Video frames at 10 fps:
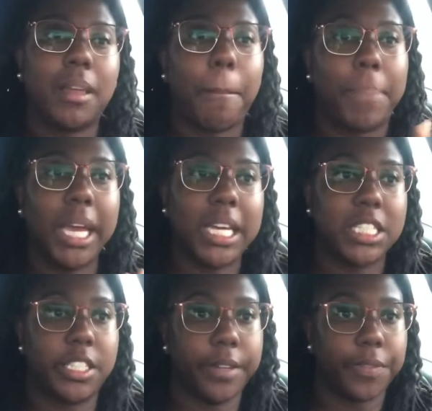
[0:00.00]

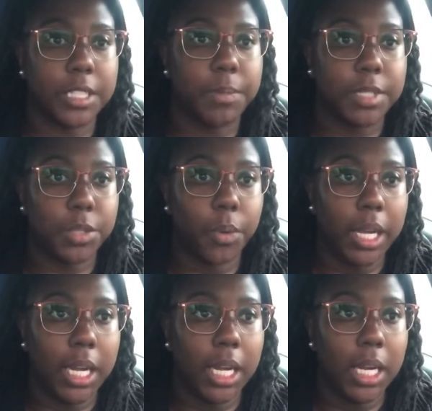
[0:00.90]
biggest difference
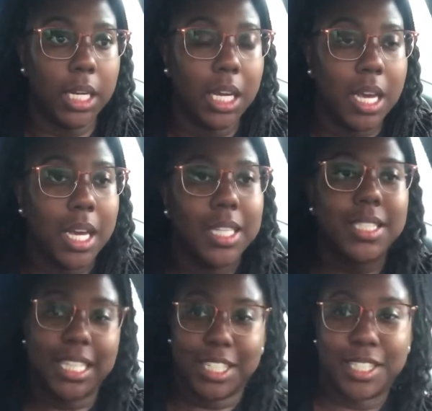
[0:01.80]
between
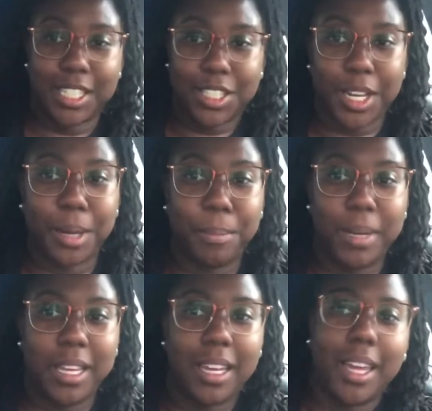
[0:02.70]
such and such
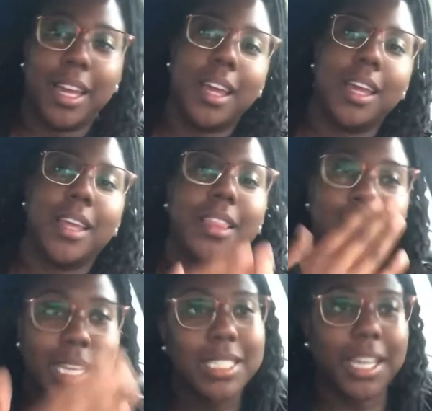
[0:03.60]
company and
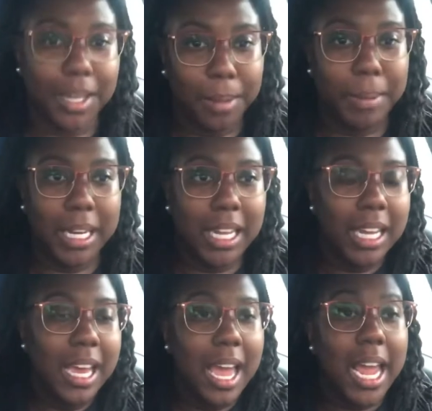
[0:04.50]
this company?
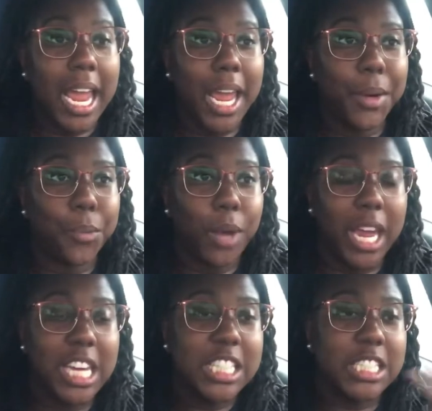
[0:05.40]
And
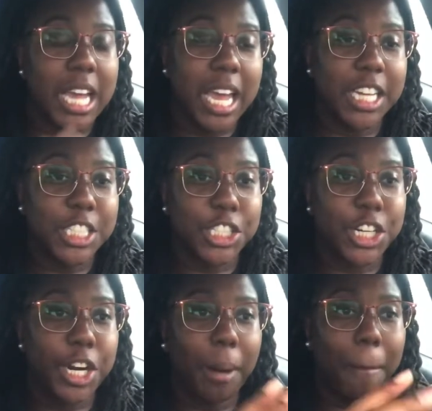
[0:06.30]
his
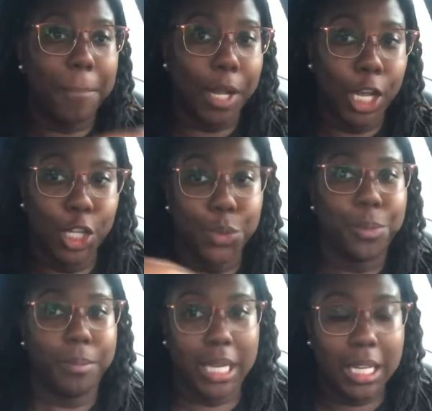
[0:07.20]
answer blew
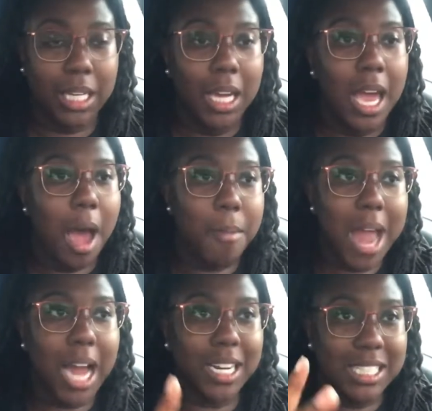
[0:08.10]
me. I'm
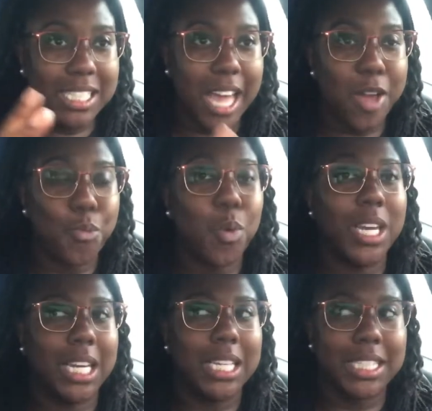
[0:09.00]
not going to say what
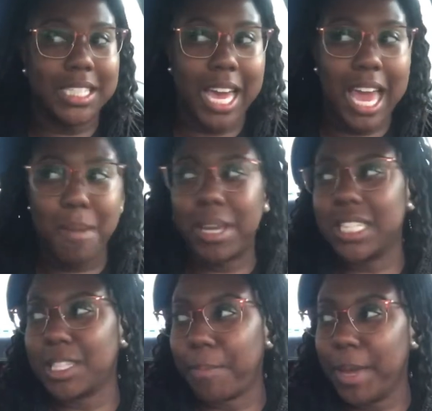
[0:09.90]
he said
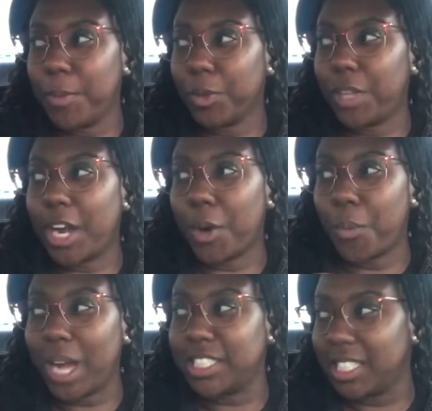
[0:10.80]
because the people that are
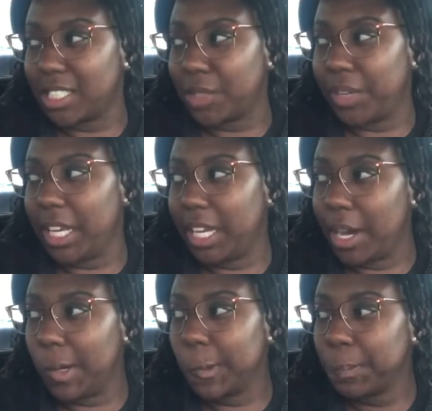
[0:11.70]
watching this video